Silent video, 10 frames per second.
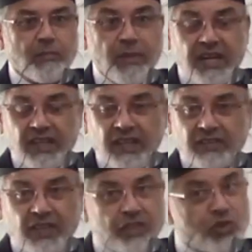
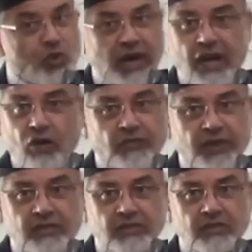Money, there is no end of
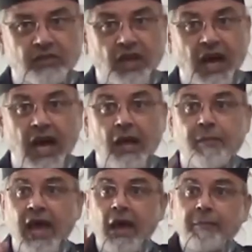it. I
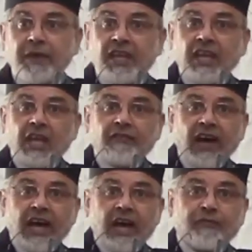am happy if
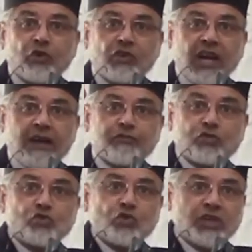I have to drive
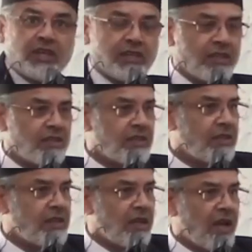Suzuki.
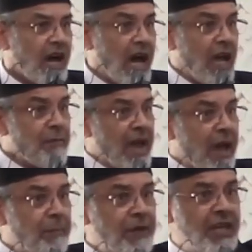I am
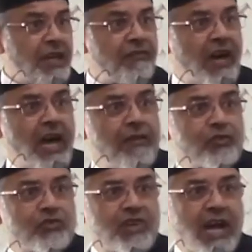happy if I
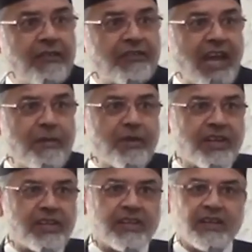have to drive
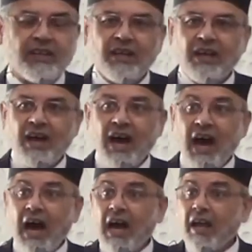Camry.
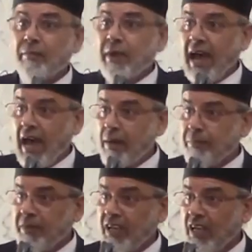I am
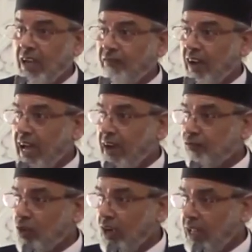happy if I
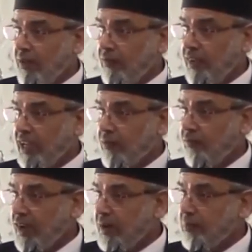have to live in a
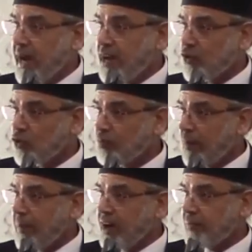one bedroom
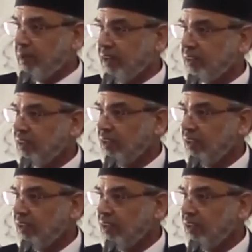apartment.